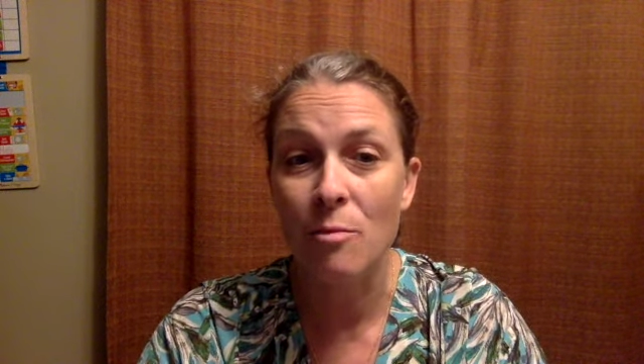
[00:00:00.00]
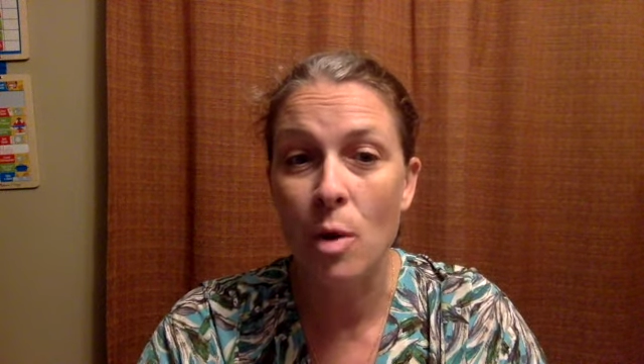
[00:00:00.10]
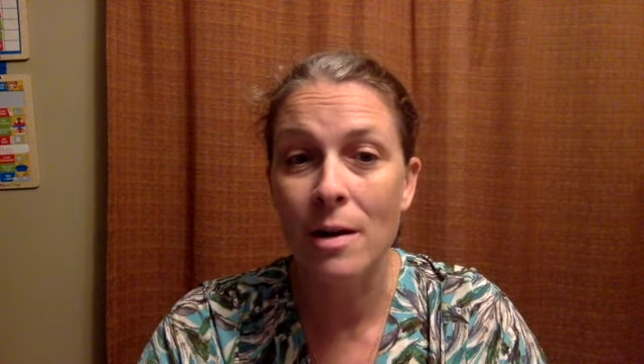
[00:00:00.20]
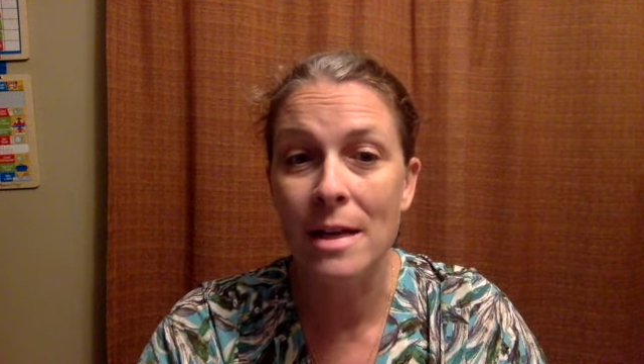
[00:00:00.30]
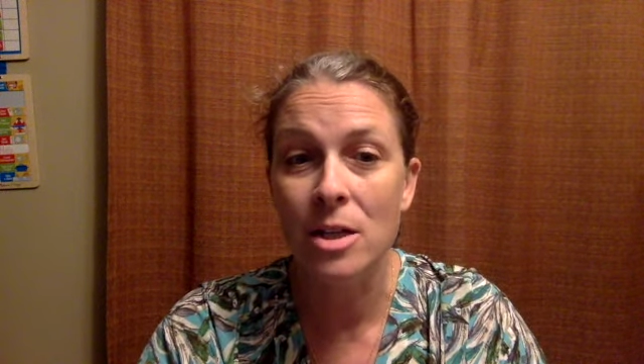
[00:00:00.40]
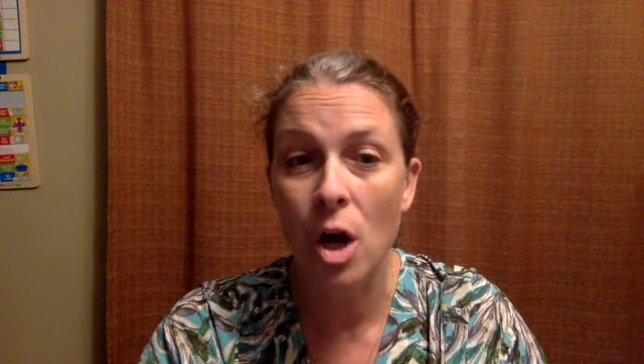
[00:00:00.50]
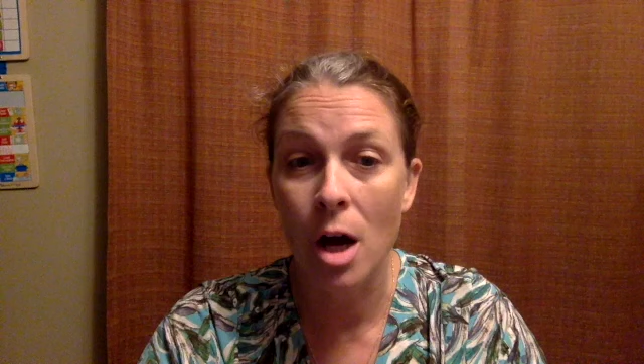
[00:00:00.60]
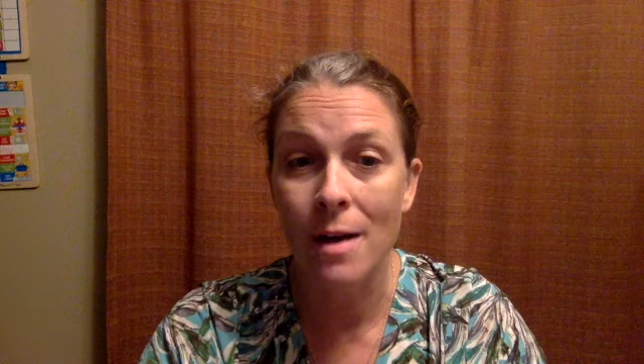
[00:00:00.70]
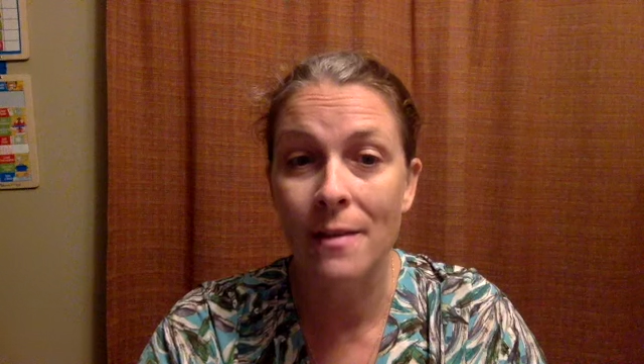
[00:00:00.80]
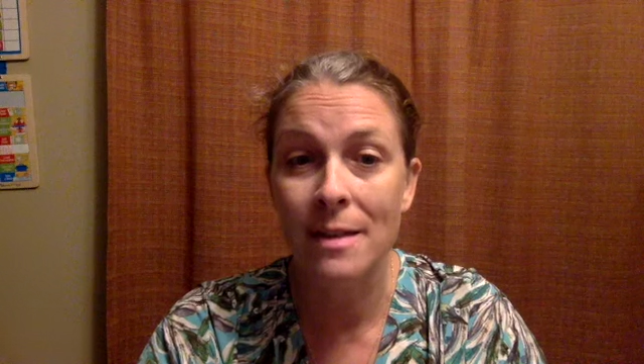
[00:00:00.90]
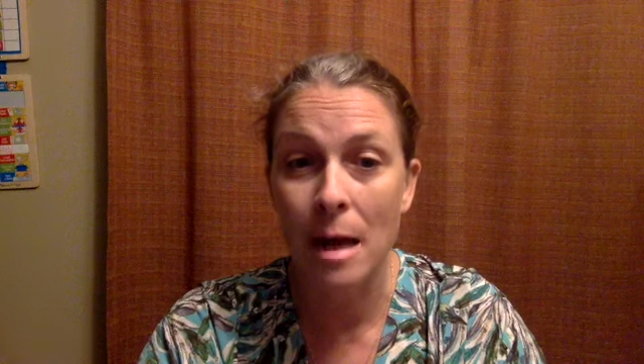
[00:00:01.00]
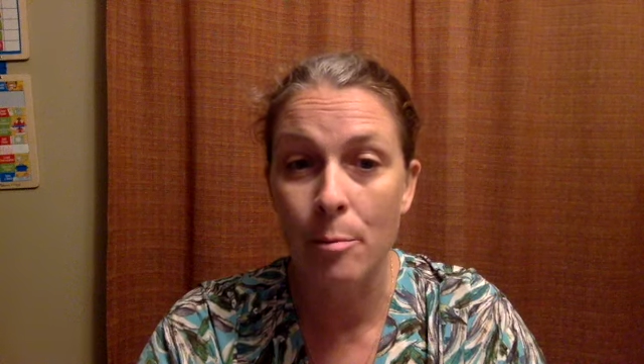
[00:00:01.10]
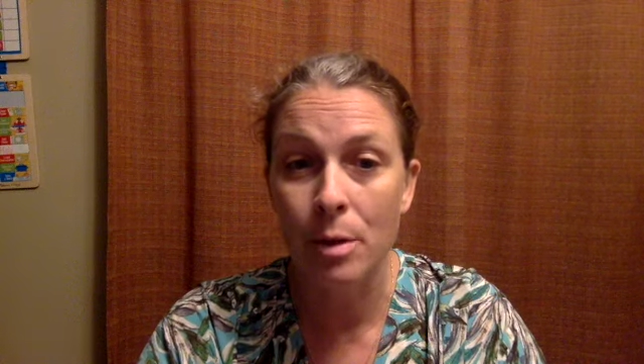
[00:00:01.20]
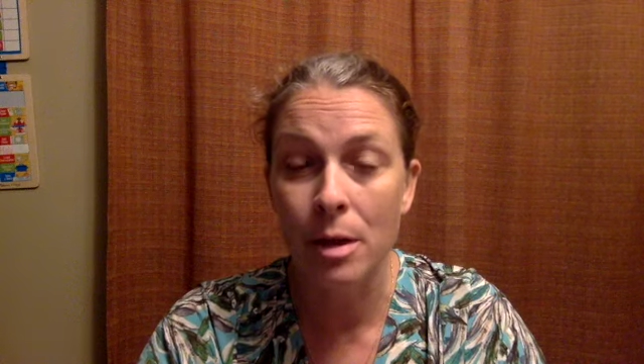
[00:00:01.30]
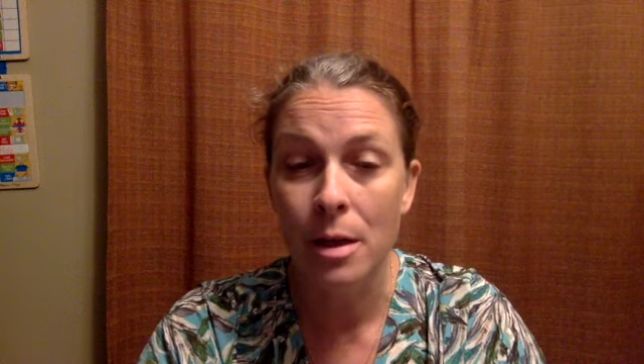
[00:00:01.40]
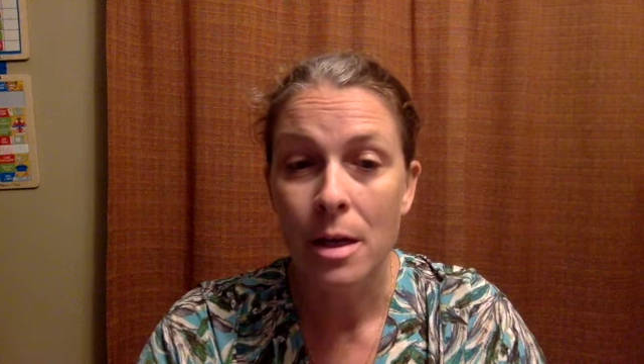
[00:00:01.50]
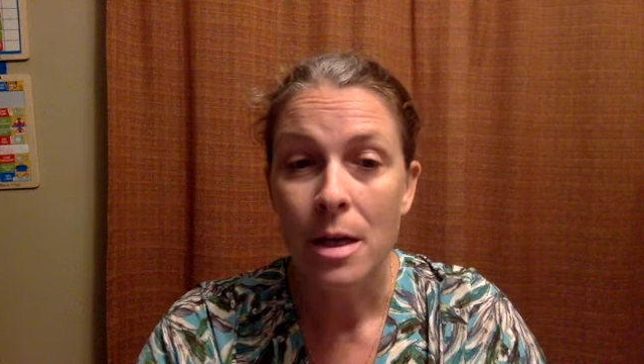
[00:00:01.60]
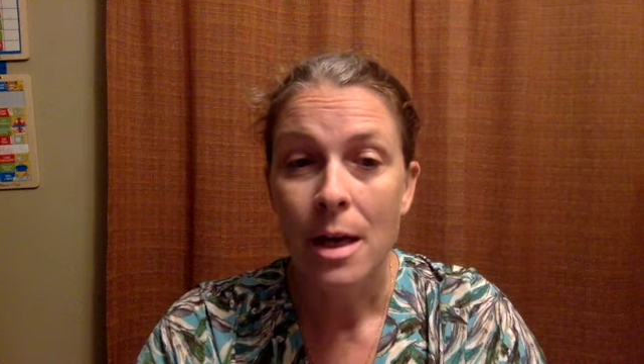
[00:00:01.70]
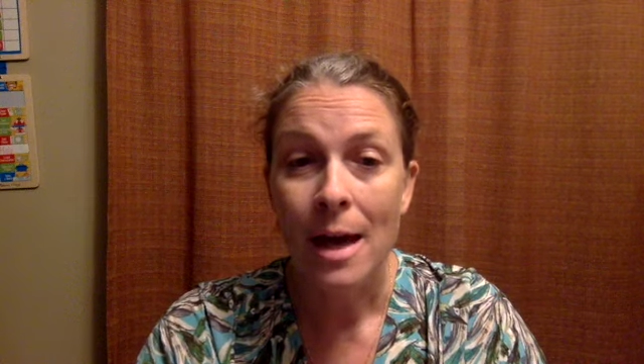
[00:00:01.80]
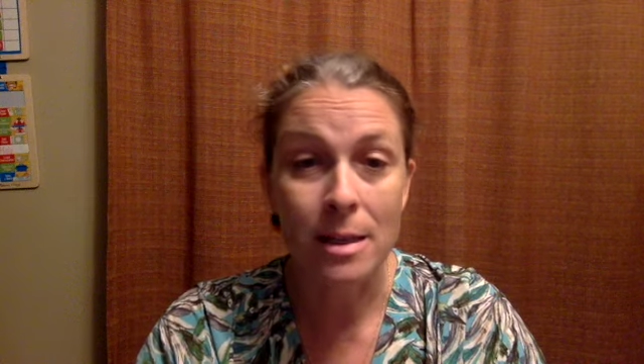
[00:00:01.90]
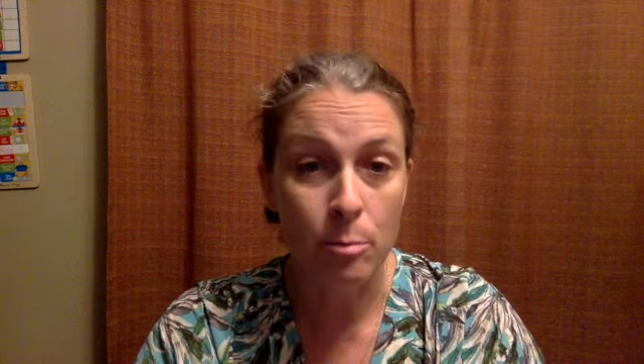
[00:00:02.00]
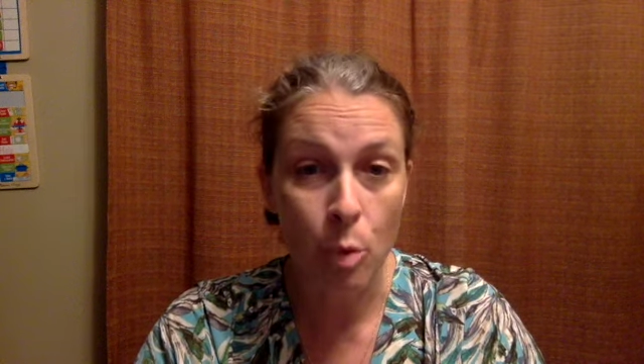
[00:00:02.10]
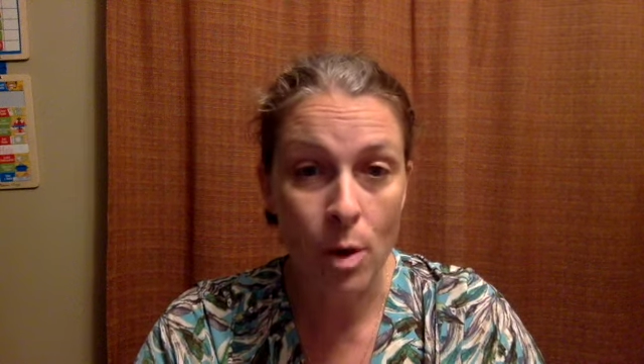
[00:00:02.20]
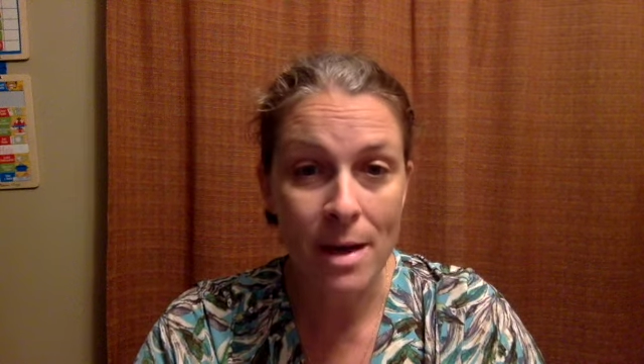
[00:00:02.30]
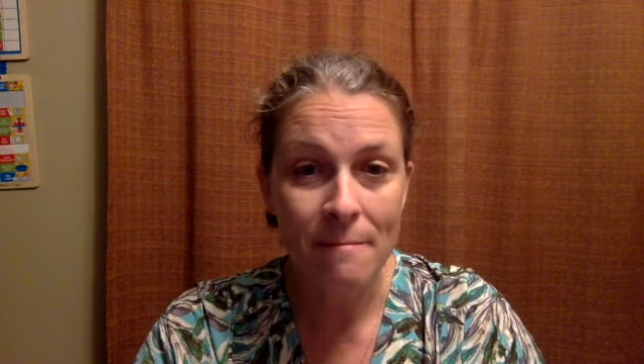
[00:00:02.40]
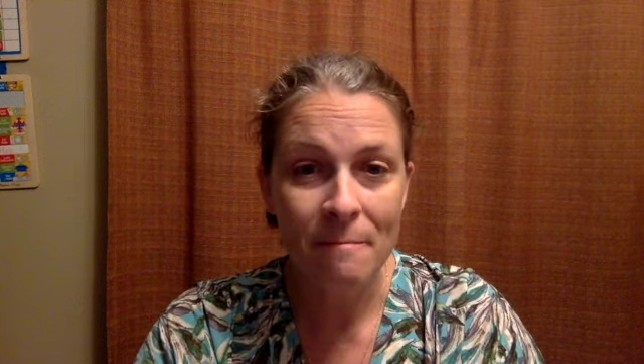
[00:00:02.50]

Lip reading: where he taught in the temple as a boy.